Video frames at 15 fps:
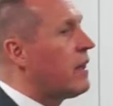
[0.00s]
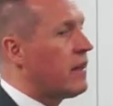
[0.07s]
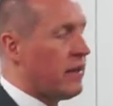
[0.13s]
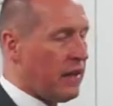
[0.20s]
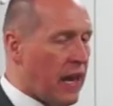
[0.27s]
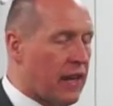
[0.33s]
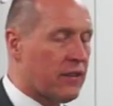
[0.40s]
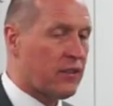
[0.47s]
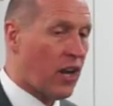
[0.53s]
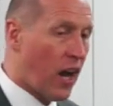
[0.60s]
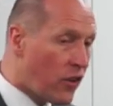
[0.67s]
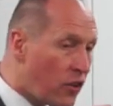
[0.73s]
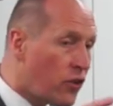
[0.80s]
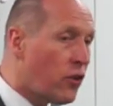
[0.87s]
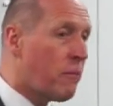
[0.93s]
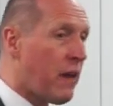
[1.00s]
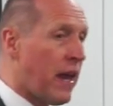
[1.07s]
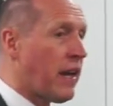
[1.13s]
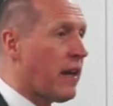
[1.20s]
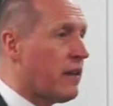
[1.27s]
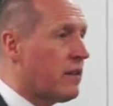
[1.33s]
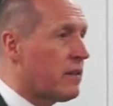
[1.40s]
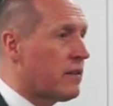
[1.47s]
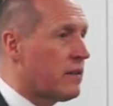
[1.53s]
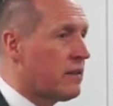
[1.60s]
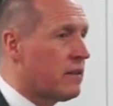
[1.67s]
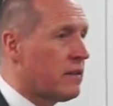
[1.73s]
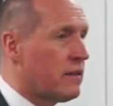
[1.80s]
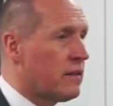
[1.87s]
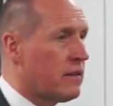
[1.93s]
Yes, how did you make it?
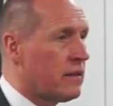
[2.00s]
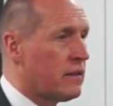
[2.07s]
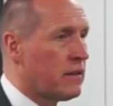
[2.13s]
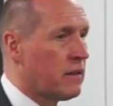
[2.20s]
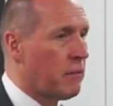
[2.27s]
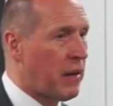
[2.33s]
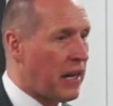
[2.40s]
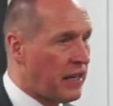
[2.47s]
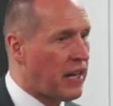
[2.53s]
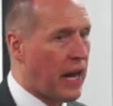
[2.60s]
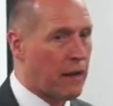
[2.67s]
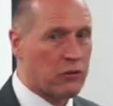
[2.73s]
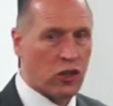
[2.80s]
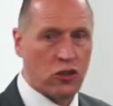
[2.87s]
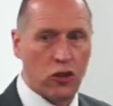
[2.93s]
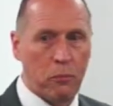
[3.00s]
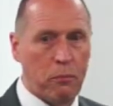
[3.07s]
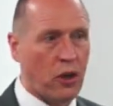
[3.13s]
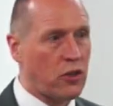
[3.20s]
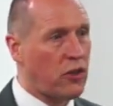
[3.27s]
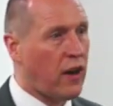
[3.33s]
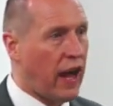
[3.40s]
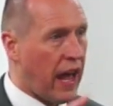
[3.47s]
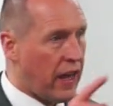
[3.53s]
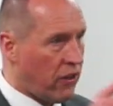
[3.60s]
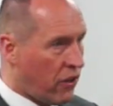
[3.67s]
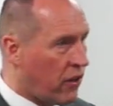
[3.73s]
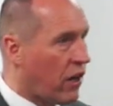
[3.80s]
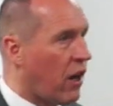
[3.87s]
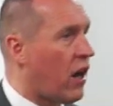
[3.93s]
Many times did you put your hand
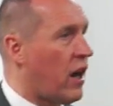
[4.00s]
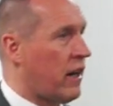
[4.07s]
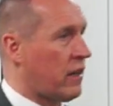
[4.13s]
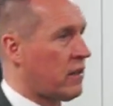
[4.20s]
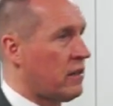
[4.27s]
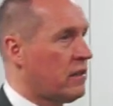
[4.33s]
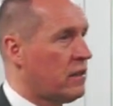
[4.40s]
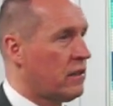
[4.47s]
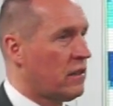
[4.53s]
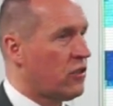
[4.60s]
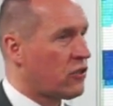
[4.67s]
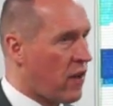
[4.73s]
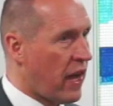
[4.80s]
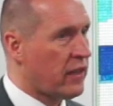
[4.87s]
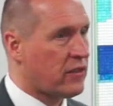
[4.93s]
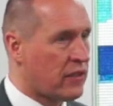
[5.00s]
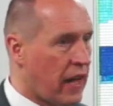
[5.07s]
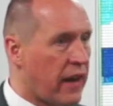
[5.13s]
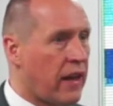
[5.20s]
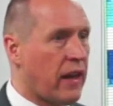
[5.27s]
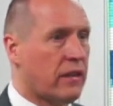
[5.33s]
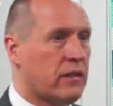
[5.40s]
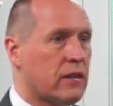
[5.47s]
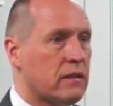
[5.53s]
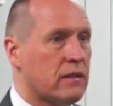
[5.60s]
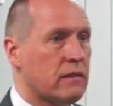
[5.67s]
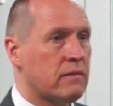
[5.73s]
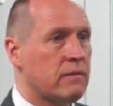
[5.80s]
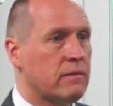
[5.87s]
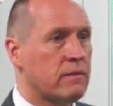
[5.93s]
to the ark, try and steady it?
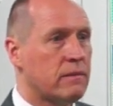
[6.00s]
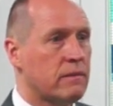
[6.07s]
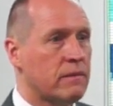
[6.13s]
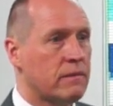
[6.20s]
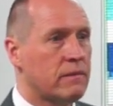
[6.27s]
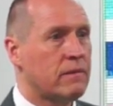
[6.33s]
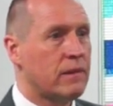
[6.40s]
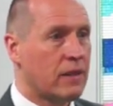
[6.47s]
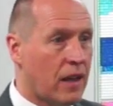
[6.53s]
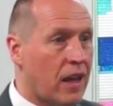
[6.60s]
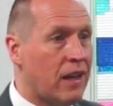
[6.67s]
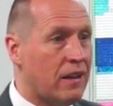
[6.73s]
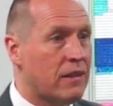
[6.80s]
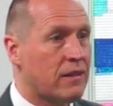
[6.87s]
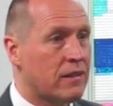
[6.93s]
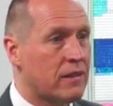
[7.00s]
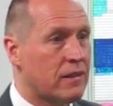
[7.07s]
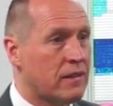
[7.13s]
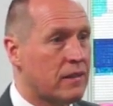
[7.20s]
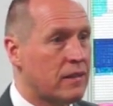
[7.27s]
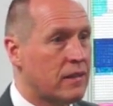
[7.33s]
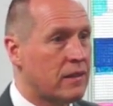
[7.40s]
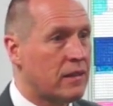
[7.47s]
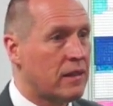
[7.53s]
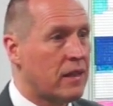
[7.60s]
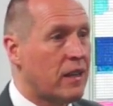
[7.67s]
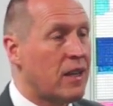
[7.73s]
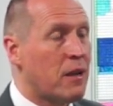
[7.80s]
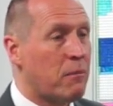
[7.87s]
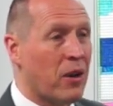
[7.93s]
Huh?
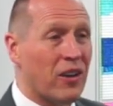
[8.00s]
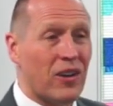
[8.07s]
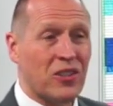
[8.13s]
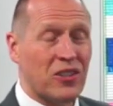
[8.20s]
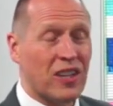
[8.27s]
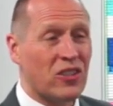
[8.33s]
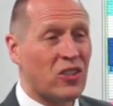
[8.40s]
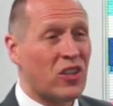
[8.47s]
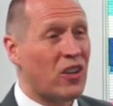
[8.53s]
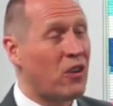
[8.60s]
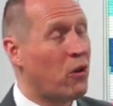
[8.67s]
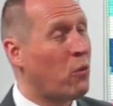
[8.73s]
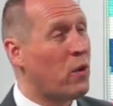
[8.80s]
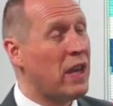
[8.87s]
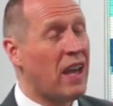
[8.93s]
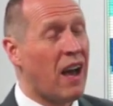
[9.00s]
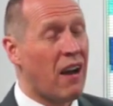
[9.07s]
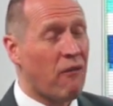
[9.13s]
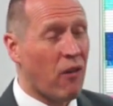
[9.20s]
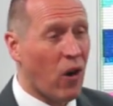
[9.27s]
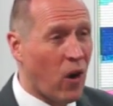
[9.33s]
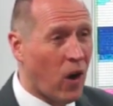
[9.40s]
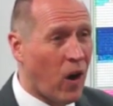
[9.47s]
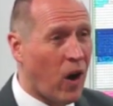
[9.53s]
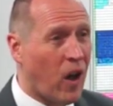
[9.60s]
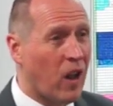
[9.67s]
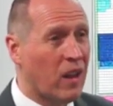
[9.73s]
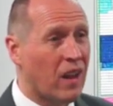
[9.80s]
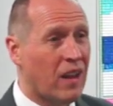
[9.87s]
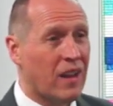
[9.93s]
Brother, sister, we have
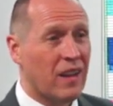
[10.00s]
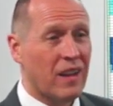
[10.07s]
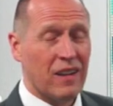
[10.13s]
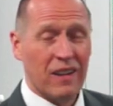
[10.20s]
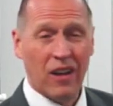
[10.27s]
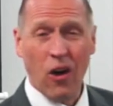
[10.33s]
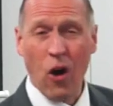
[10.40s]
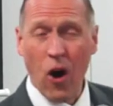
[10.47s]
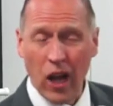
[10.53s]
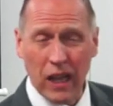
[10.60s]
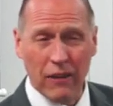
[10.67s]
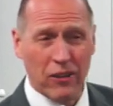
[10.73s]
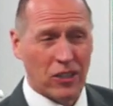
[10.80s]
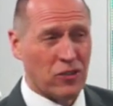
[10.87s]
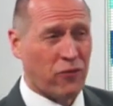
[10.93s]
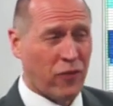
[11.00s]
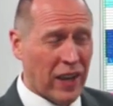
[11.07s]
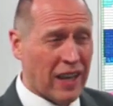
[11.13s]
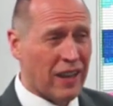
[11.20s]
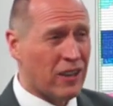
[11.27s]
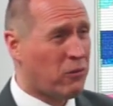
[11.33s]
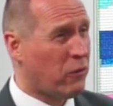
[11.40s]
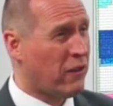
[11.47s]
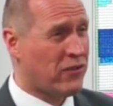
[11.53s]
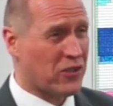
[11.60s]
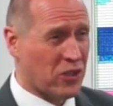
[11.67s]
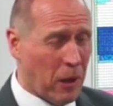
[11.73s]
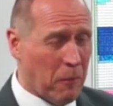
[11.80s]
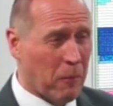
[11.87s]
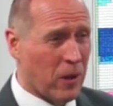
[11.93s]
all of us failed, we've
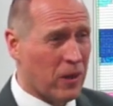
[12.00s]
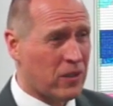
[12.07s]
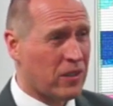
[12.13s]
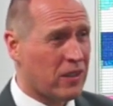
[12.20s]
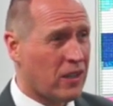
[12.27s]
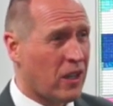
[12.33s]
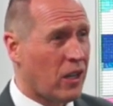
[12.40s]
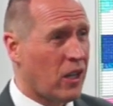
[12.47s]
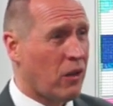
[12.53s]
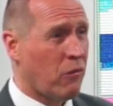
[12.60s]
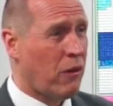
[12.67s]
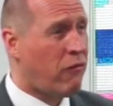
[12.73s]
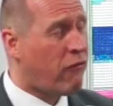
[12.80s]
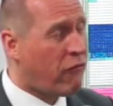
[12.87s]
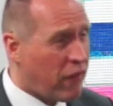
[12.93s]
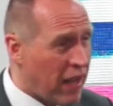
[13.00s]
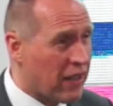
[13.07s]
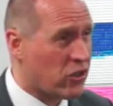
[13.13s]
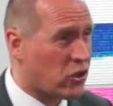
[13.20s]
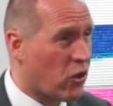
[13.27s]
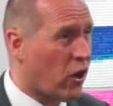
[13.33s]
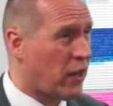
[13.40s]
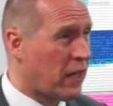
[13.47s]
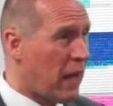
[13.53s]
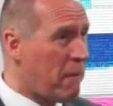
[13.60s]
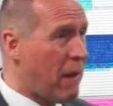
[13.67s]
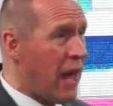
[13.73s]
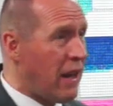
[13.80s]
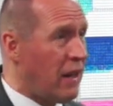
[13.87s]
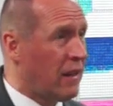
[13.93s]
stumbled, we've fell short.
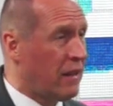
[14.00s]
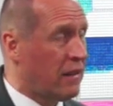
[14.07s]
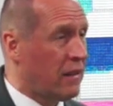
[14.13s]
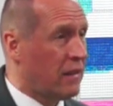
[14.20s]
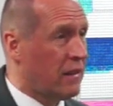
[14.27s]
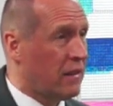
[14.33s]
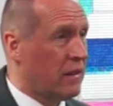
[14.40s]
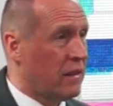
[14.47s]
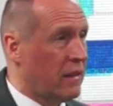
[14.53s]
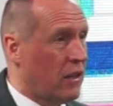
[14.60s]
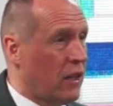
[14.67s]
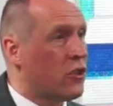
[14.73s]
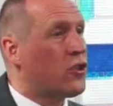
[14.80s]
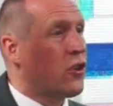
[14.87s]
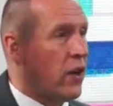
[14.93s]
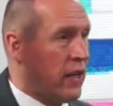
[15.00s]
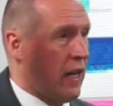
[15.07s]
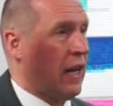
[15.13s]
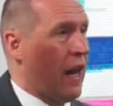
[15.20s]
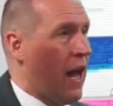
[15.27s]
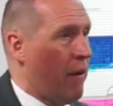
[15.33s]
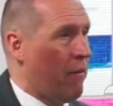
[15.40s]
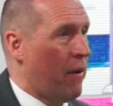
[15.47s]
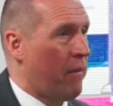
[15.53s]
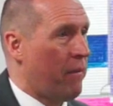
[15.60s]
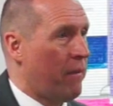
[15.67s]
Amen? Join the club.